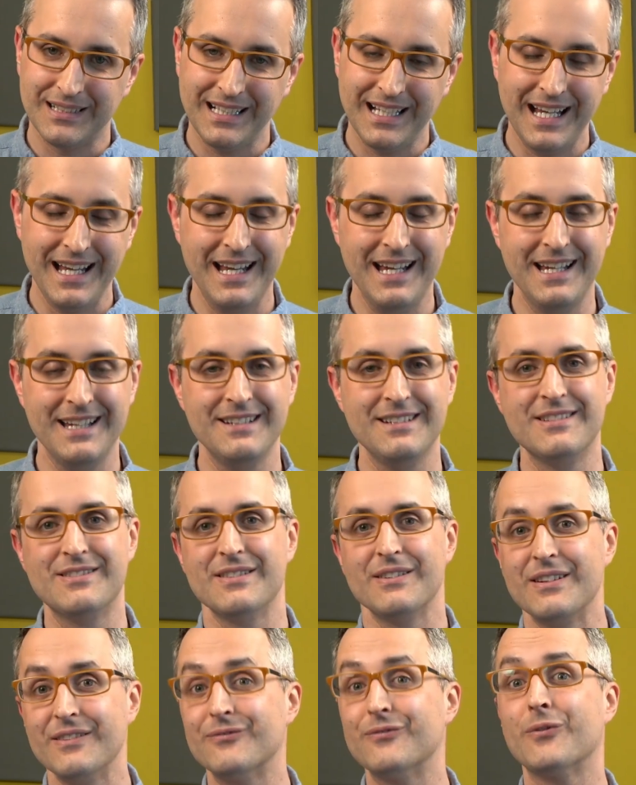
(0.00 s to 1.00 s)
And
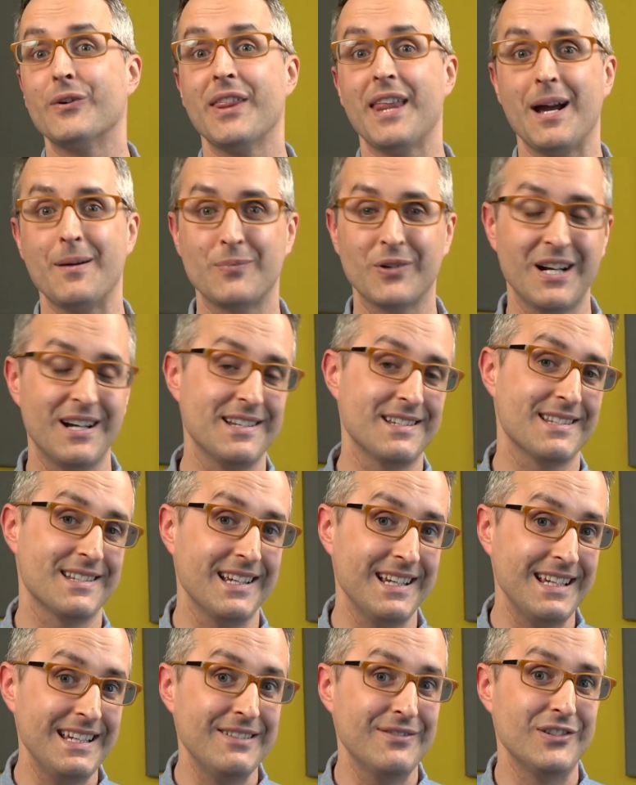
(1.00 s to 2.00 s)
for that price, they
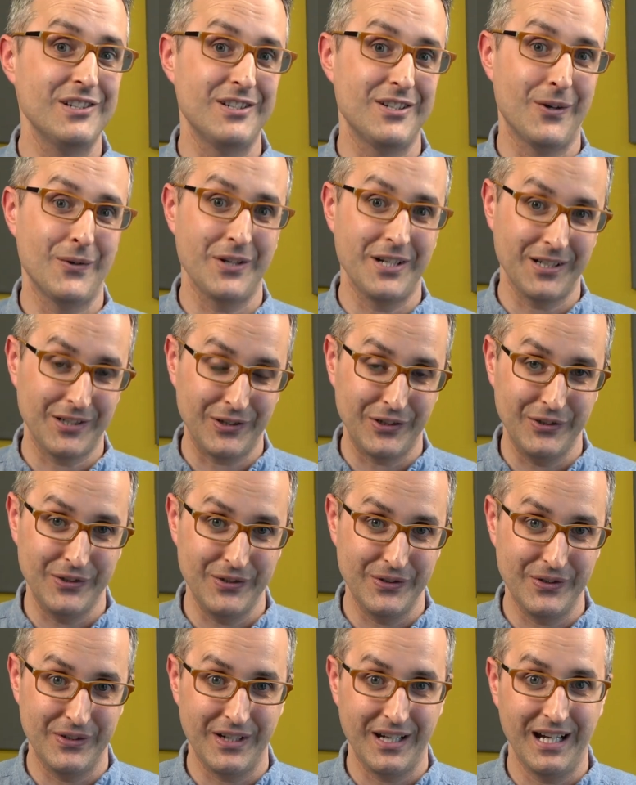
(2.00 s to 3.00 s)
even don't
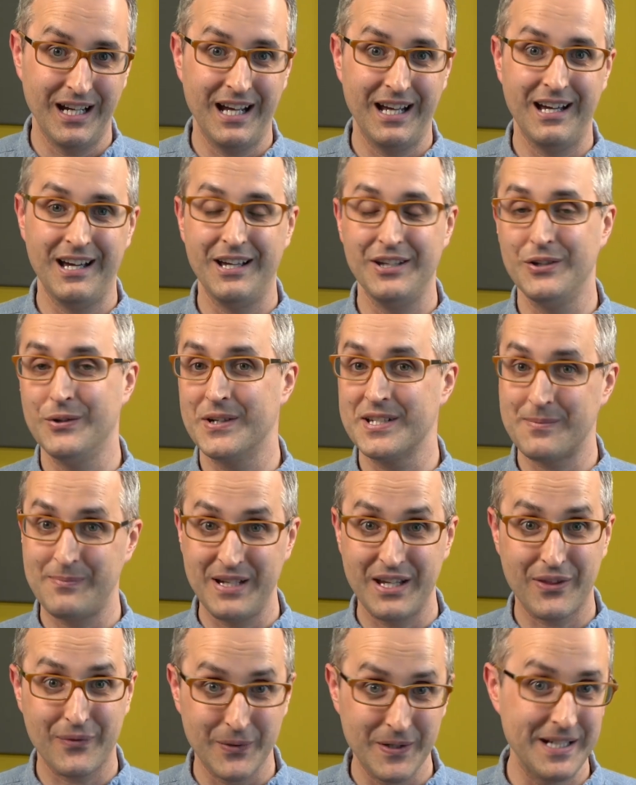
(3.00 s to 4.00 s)
include a USB
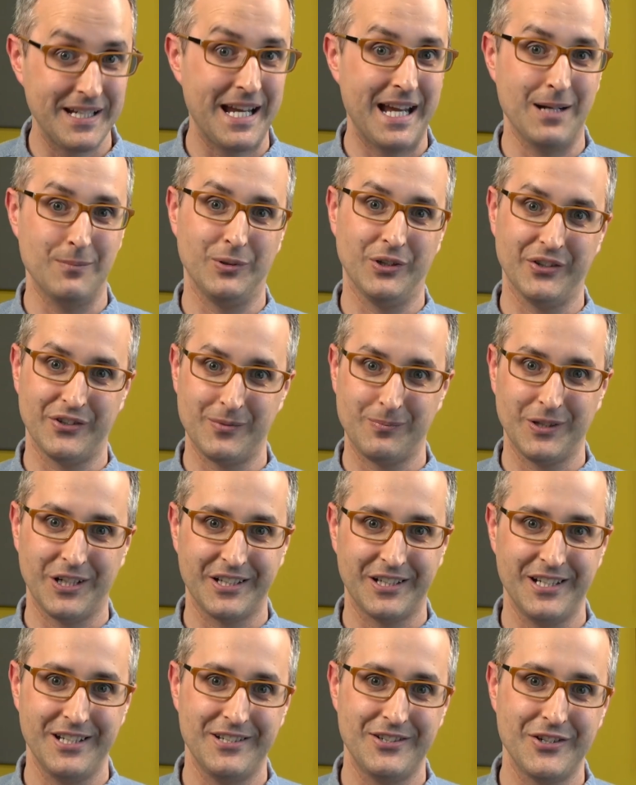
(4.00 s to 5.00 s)
3 cable to plug
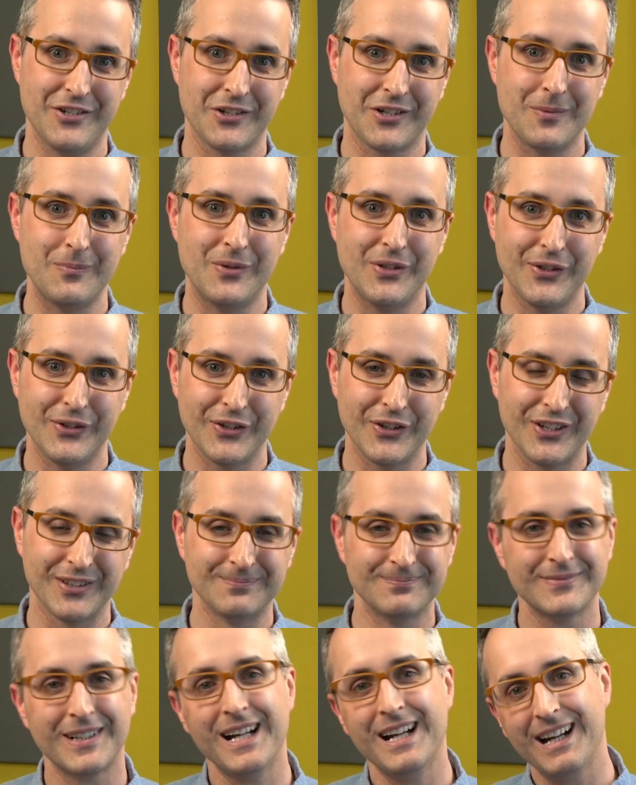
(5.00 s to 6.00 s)
it into your computer.
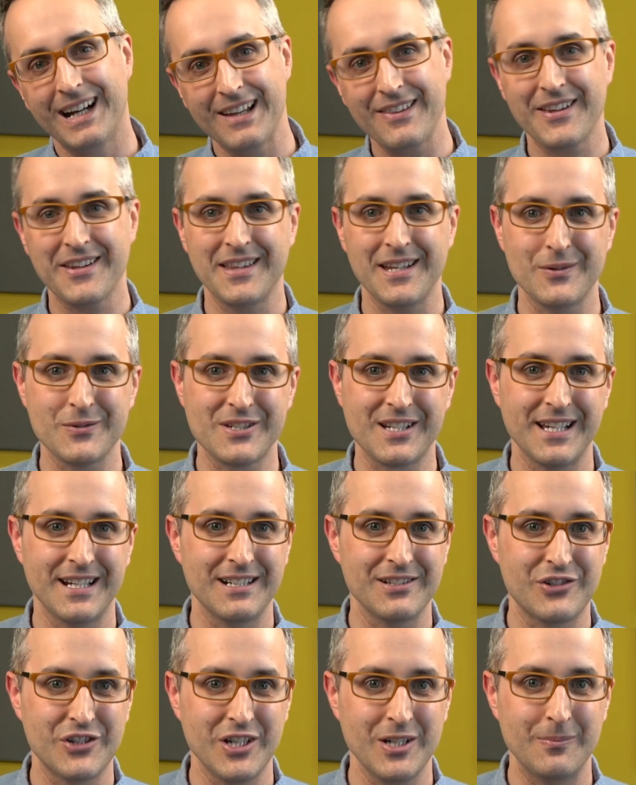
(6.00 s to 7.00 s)
I thought that was kind of
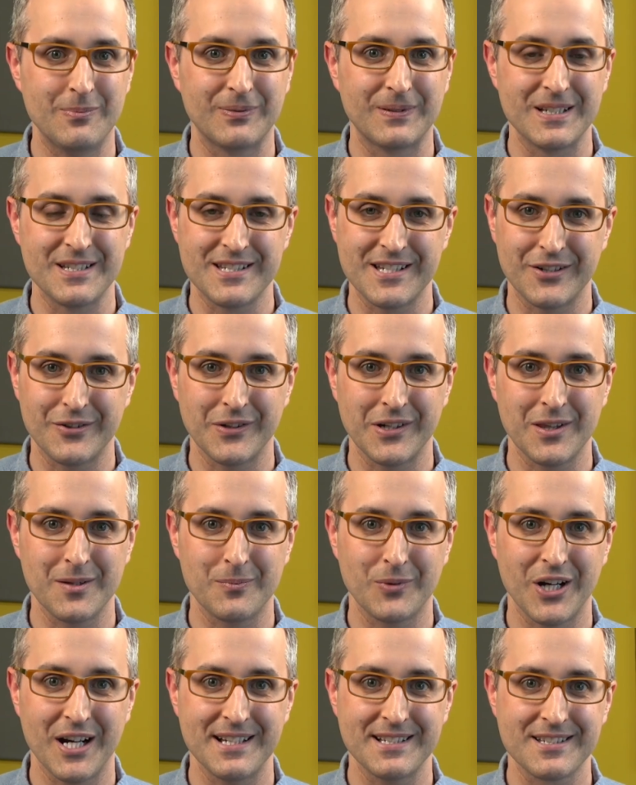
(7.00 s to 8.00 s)
cheap considering the
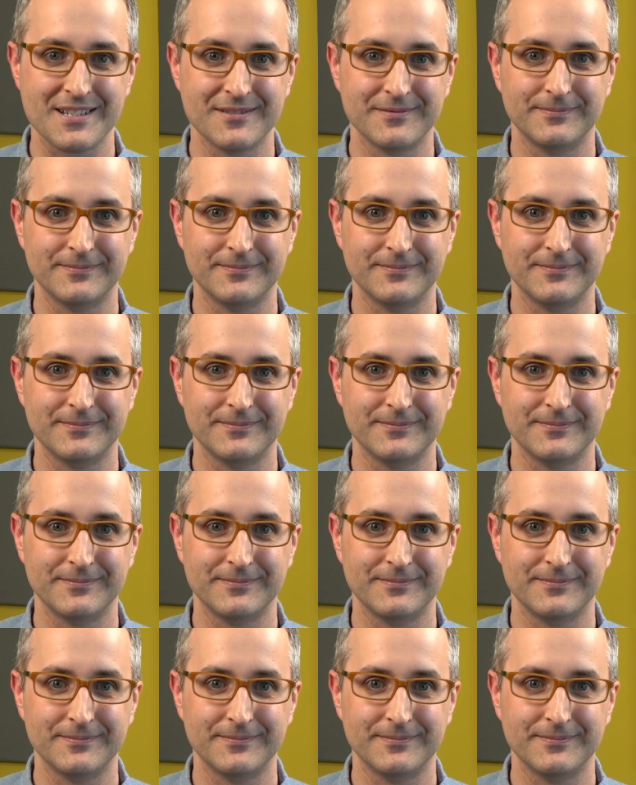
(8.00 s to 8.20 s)
price.